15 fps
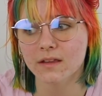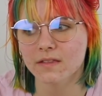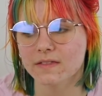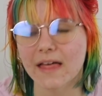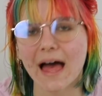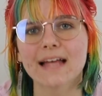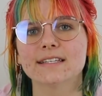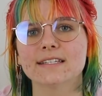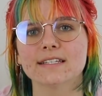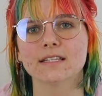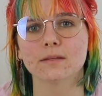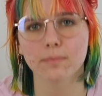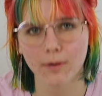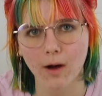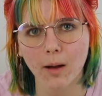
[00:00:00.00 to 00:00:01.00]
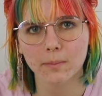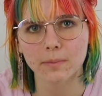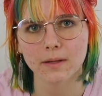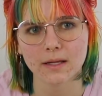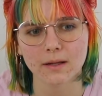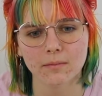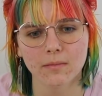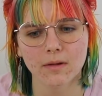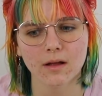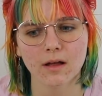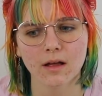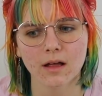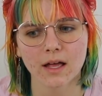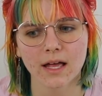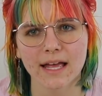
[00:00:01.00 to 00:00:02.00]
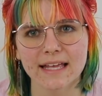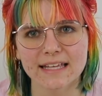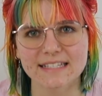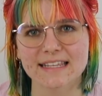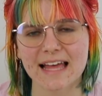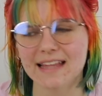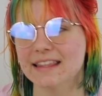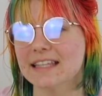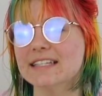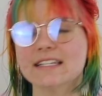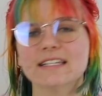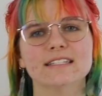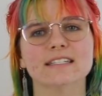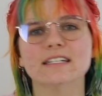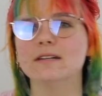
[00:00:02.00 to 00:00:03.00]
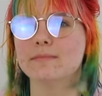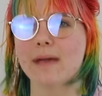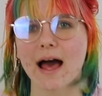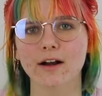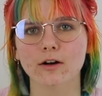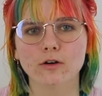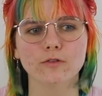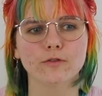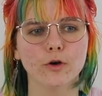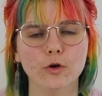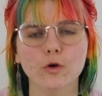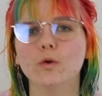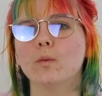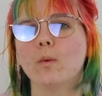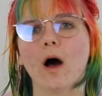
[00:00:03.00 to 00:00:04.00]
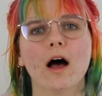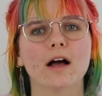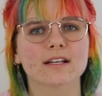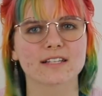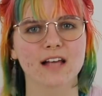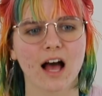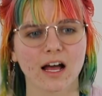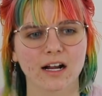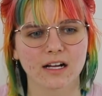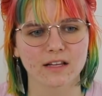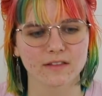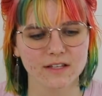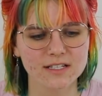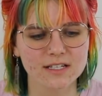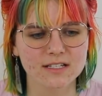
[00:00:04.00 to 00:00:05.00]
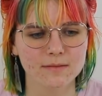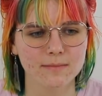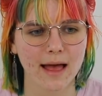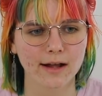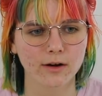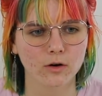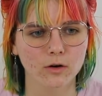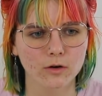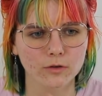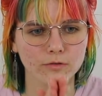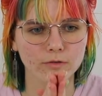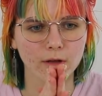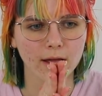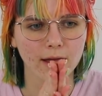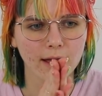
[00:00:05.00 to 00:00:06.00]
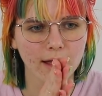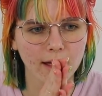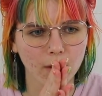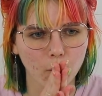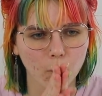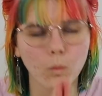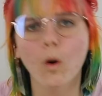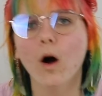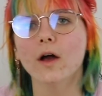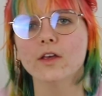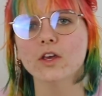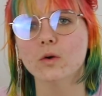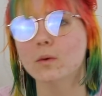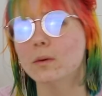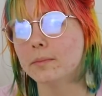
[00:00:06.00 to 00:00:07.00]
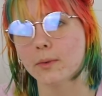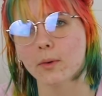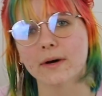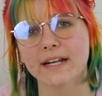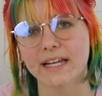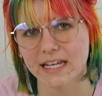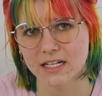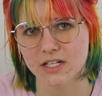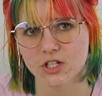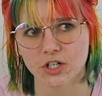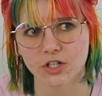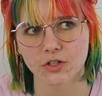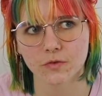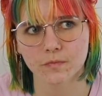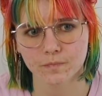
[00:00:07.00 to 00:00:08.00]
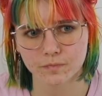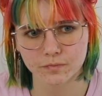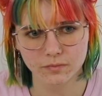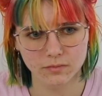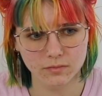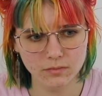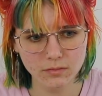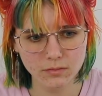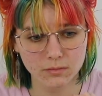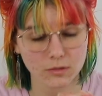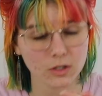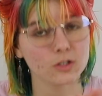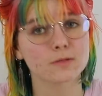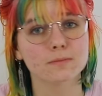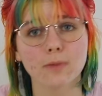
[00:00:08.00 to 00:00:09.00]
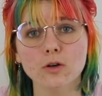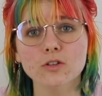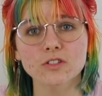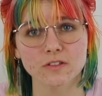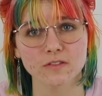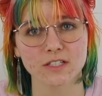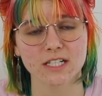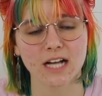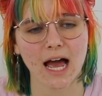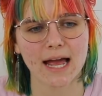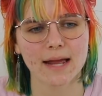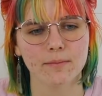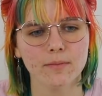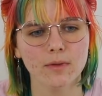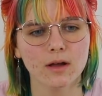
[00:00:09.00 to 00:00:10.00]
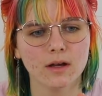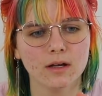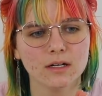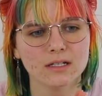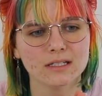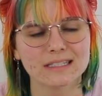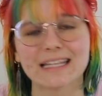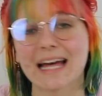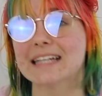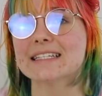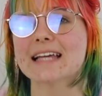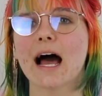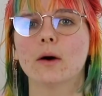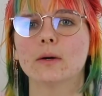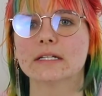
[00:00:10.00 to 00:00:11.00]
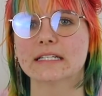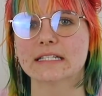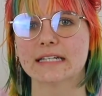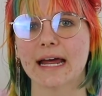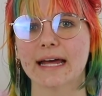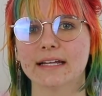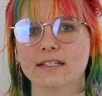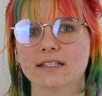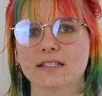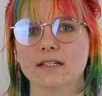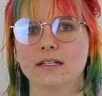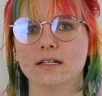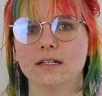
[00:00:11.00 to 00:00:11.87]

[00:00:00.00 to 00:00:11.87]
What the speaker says: That's the problem. Is that this isn't a matter of who works harder. This is a matter of what you were born into. Because most of the time, that's how it stays.